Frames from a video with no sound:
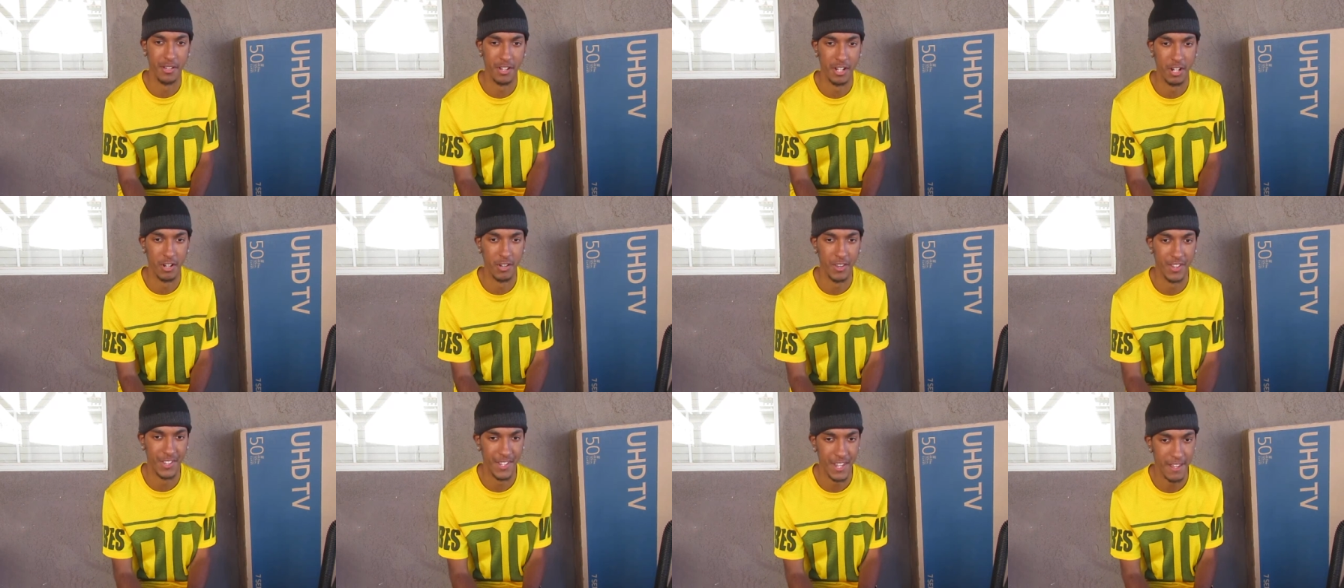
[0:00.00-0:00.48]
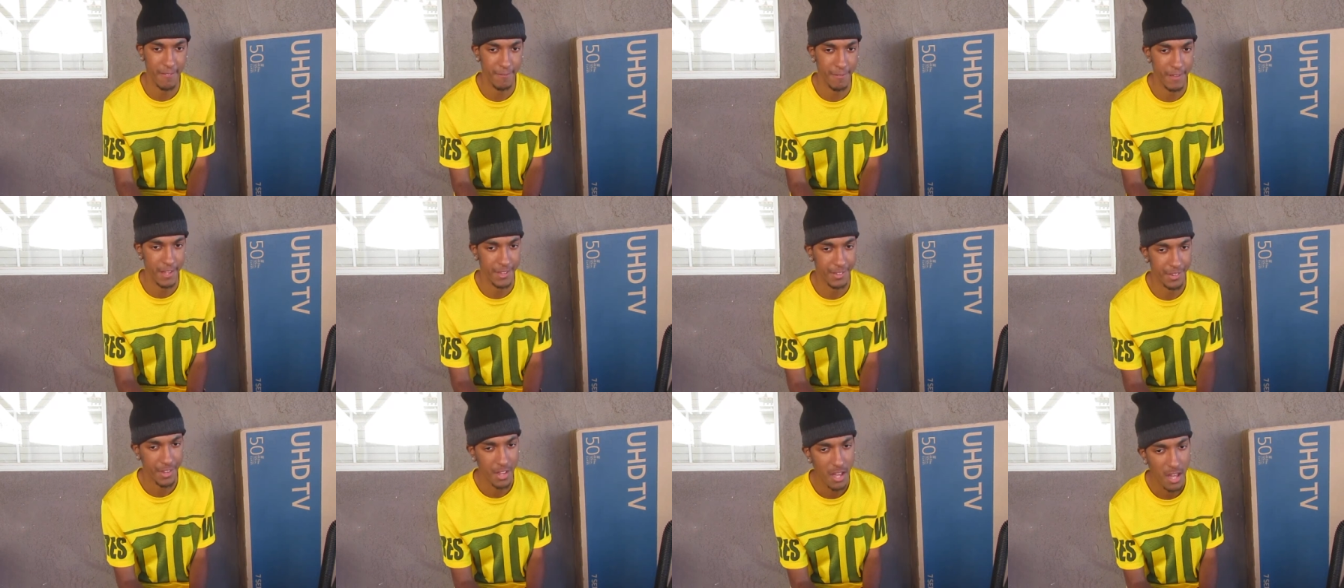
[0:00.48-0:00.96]
You know, the
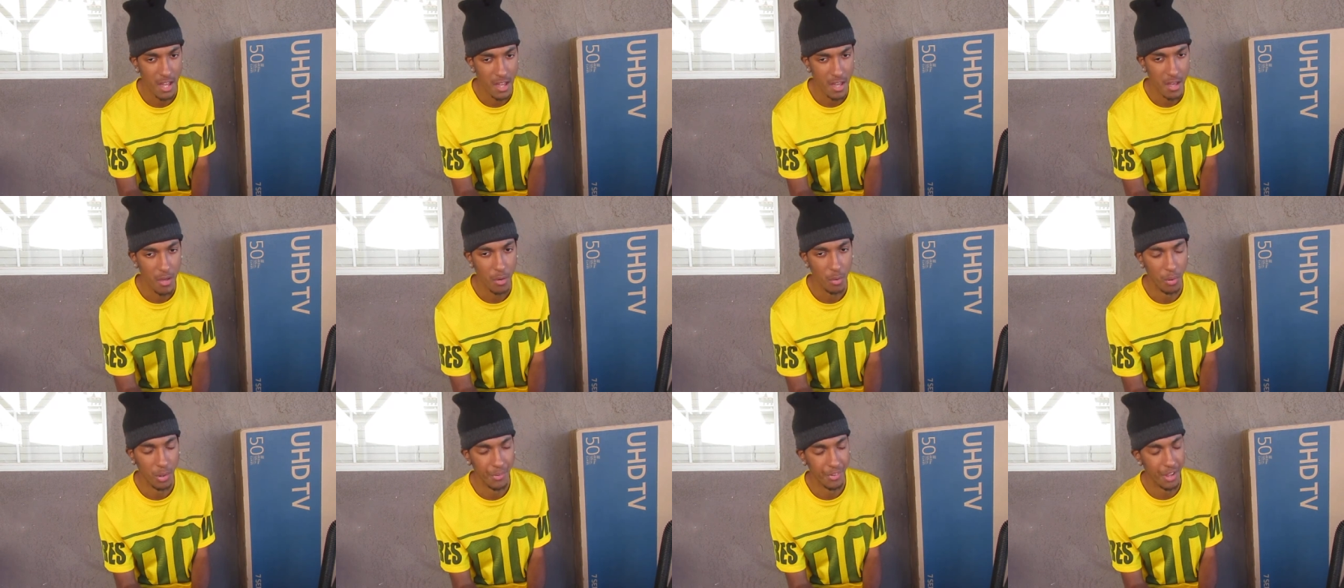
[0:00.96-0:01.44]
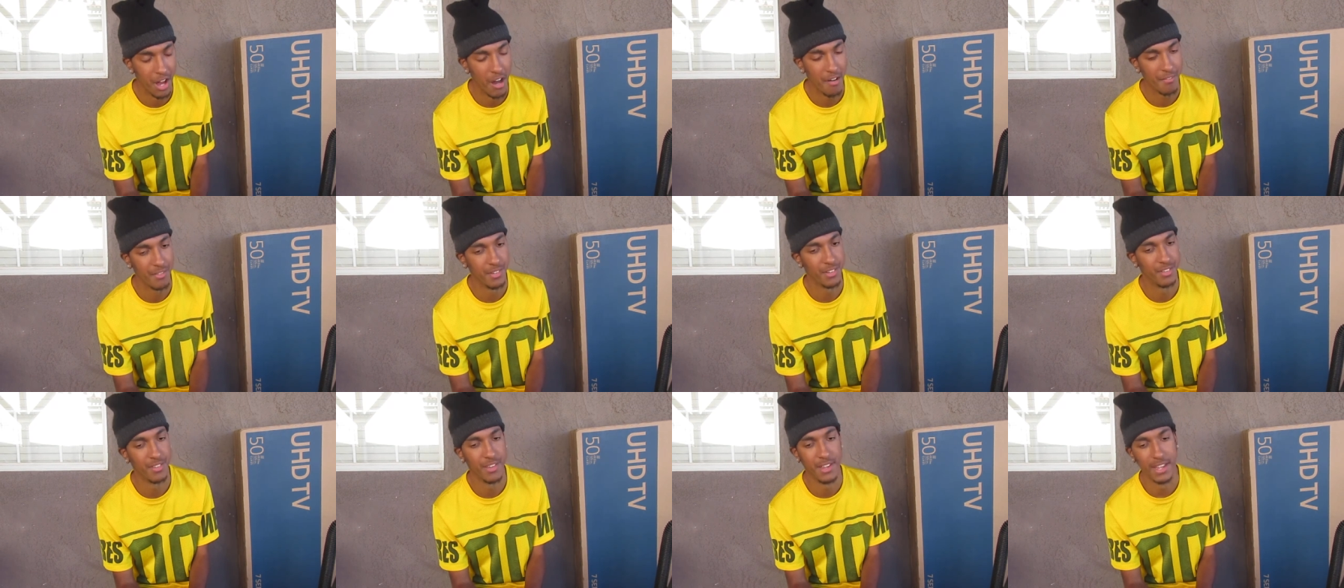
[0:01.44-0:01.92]
defense was
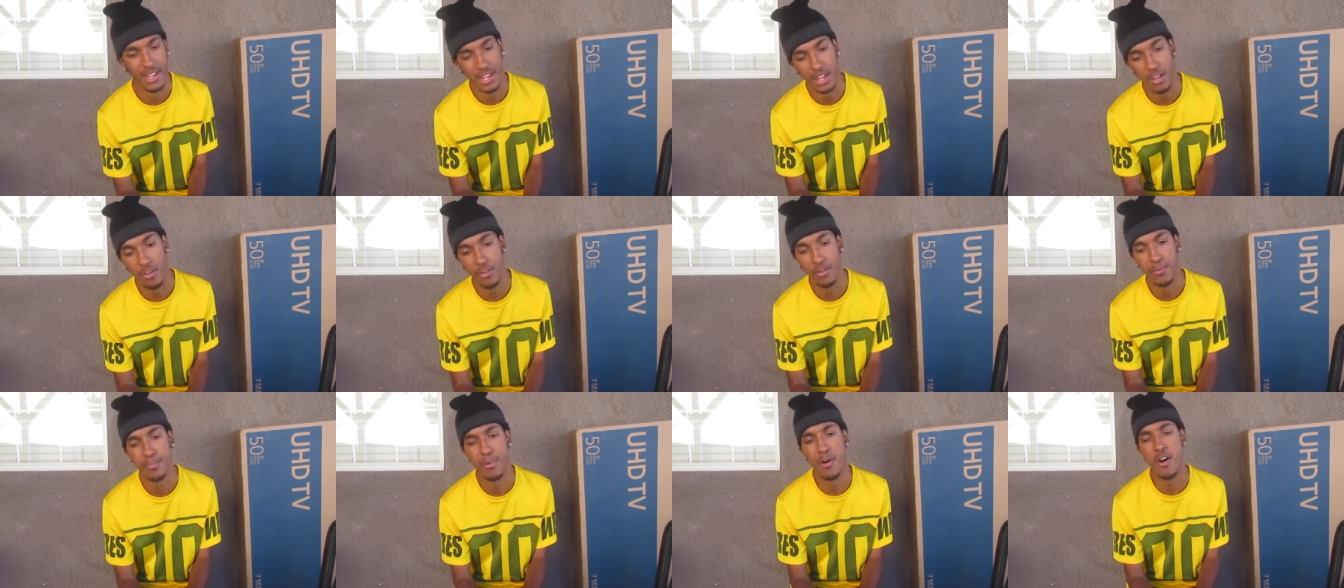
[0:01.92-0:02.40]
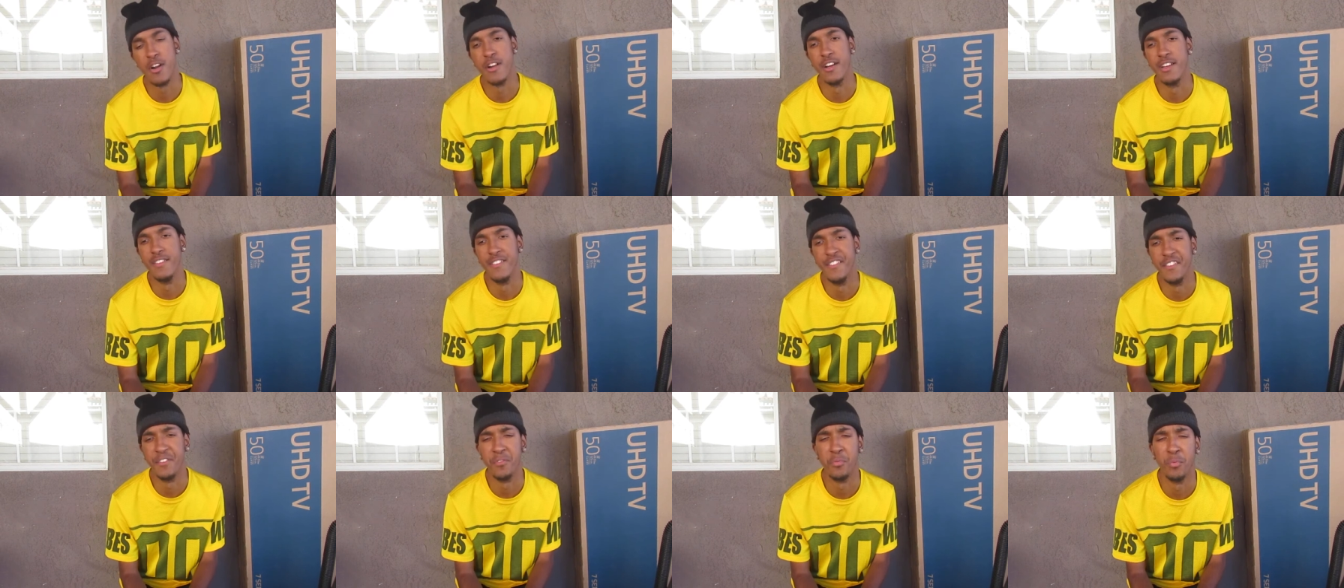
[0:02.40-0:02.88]
obviously a huge part
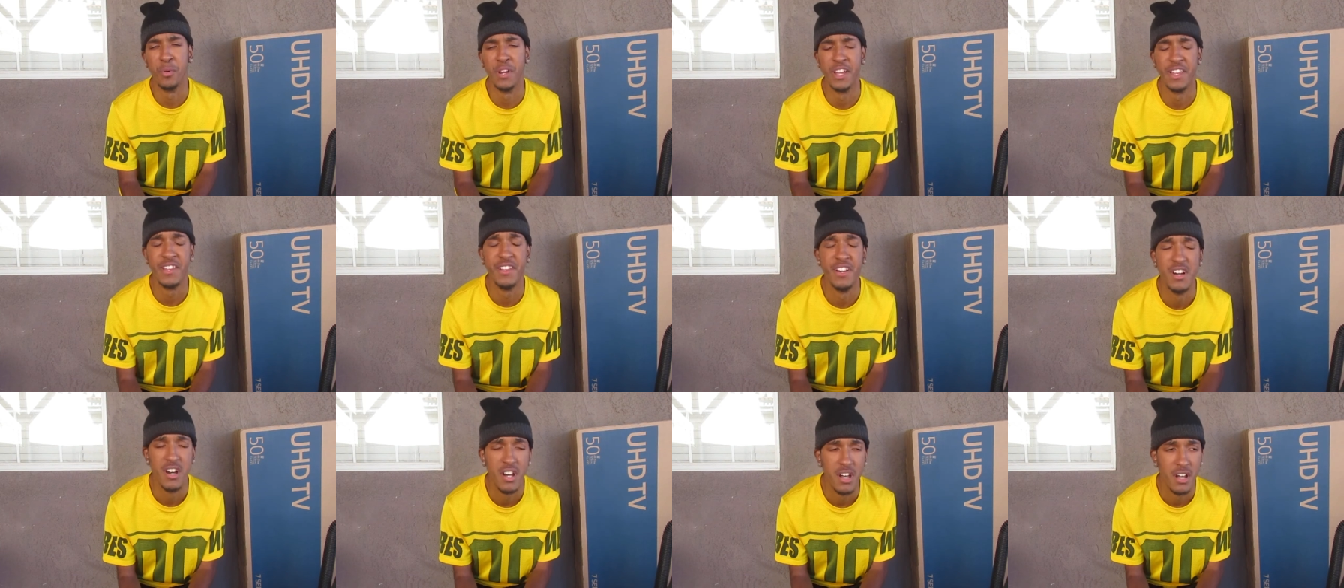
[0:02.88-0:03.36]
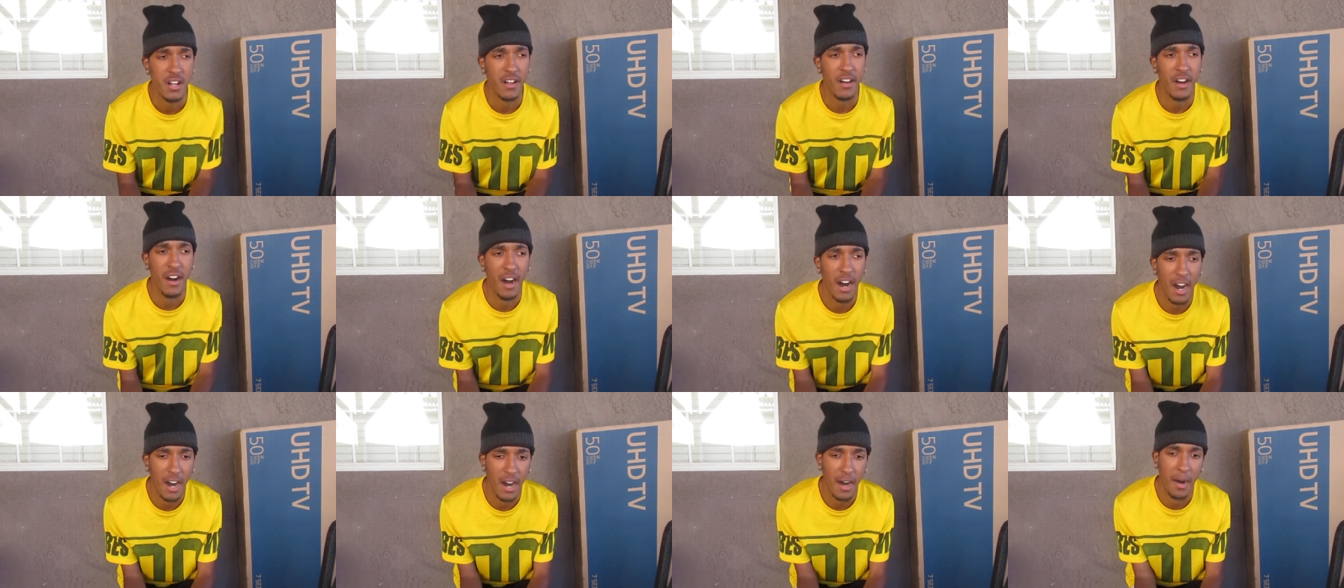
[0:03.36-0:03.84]
in this win.
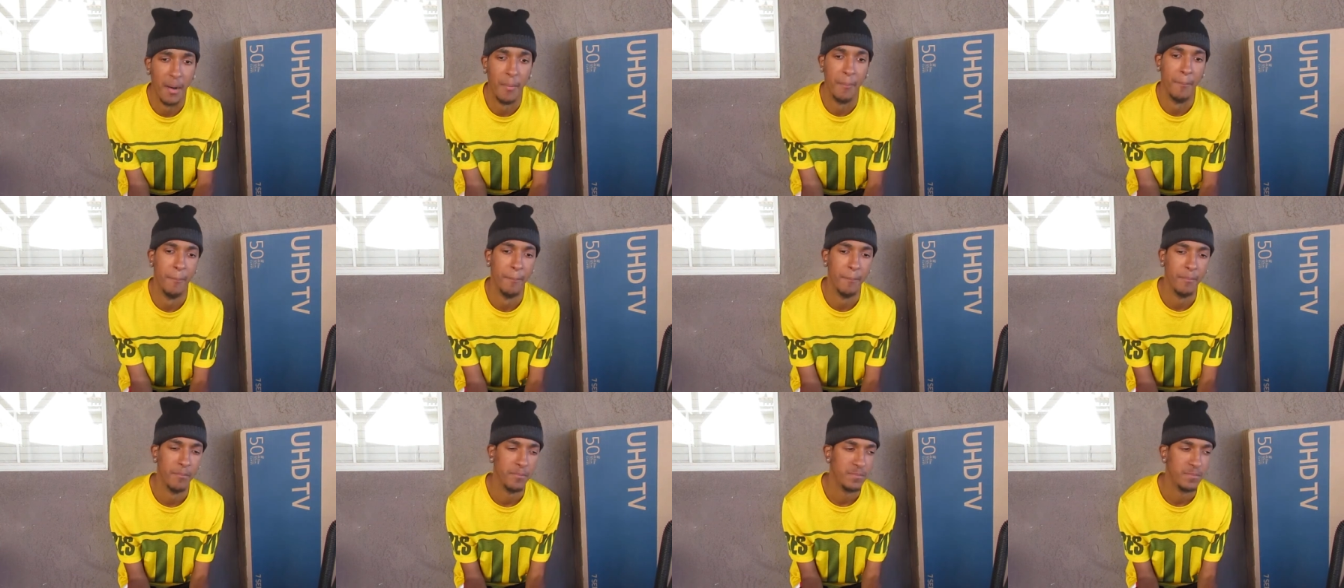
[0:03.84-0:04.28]
Um,